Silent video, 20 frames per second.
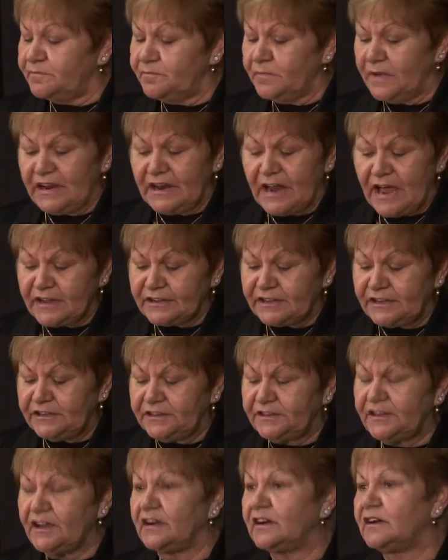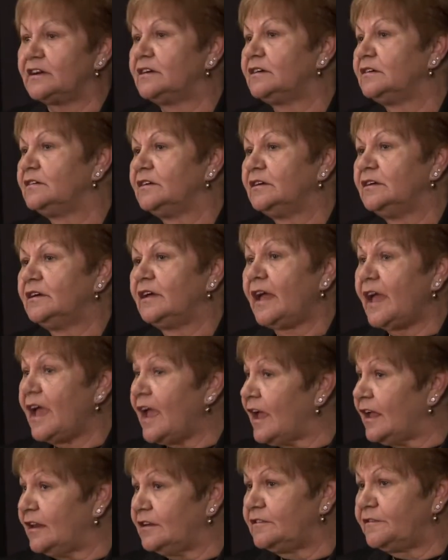of manaakitanga
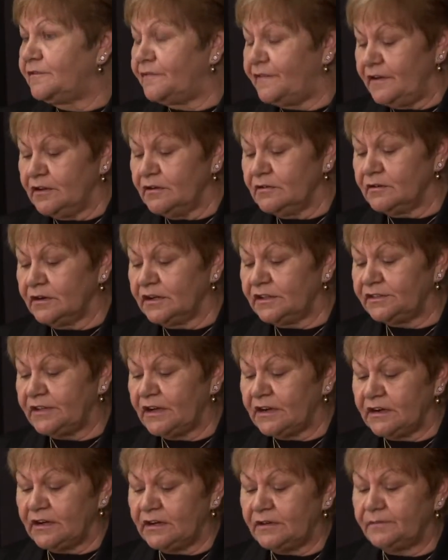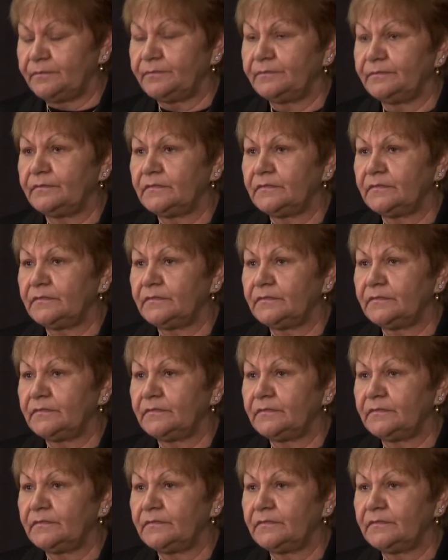and whanaungatanga.